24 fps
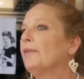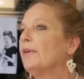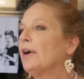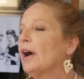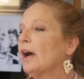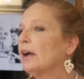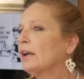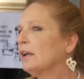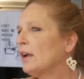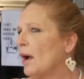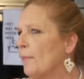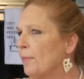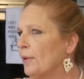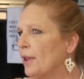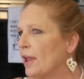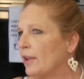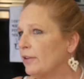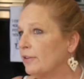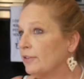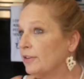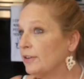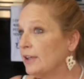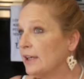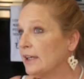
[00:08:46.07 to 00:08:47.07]
A couple
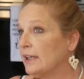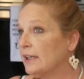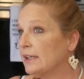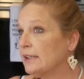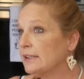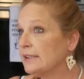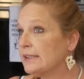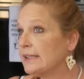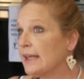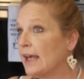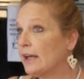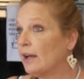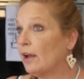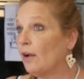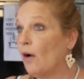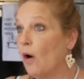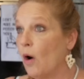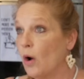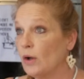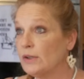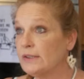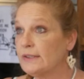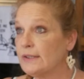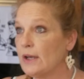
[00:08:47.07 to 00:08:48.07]
other things that I
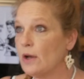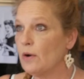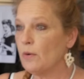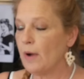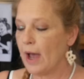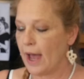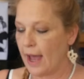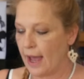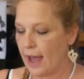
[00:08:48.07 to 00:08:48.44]
also